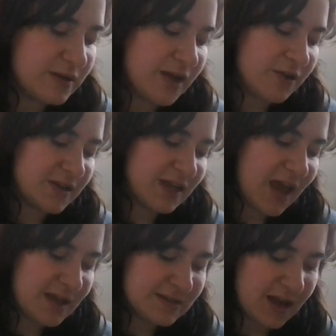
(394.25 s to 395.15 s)
down at the
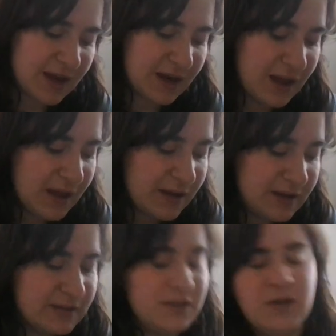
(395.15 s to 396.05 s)
quayside.
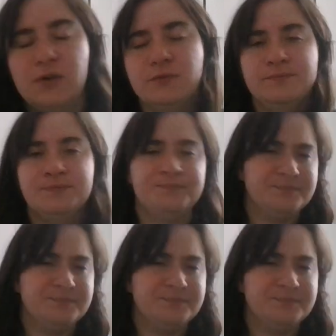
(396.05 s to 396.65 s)
So,